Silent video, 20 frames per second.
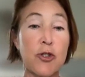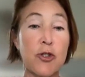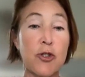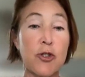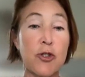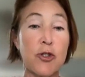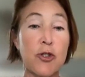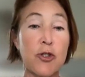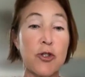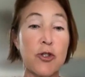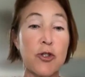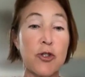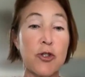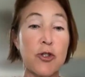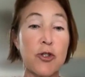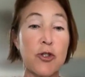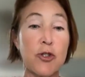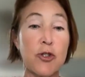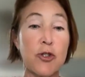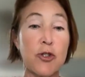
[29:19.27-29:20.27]

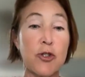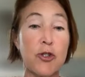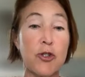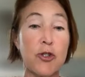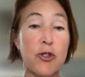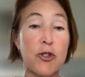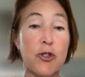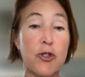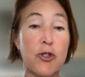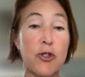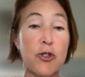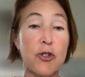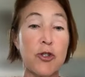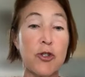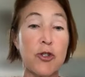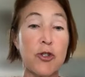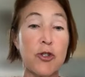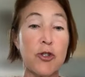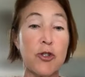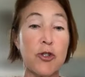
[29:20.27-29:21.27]
outside the hospital,
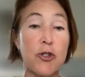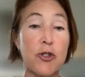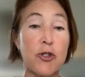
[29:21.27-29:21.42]
so not